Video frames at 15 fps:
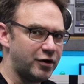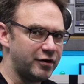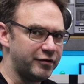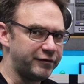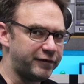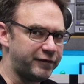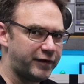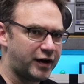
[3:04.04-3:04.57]

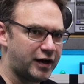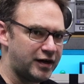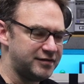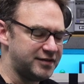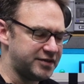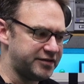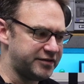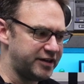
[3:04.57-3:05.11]
of five
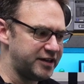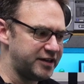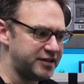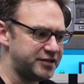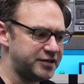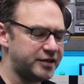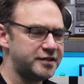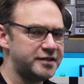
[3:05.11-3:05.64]
Australian
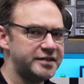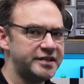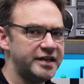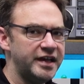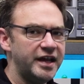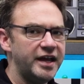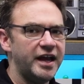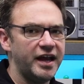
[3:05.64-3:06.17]
dollars,
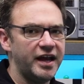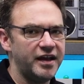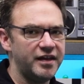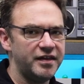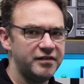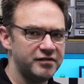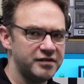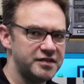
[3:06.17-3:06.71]

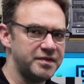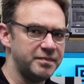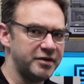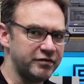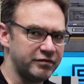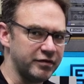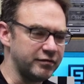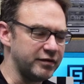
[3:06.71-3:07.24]
and there is a bit
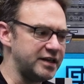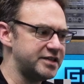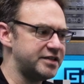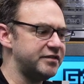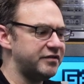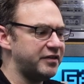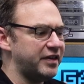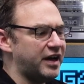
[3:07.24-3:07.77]
of a
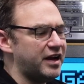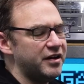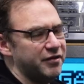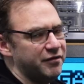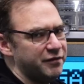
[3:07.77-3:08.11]
reason for that.